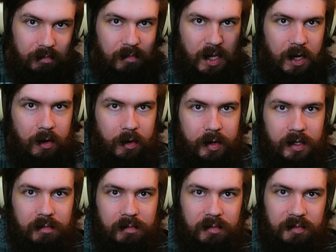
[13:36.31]
here
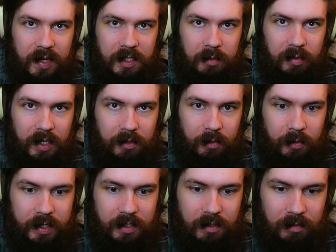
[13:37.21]
in Faceplant there
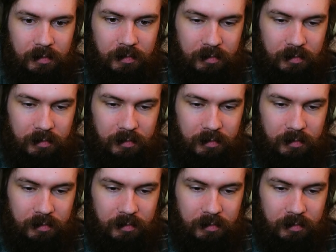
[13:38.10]
is.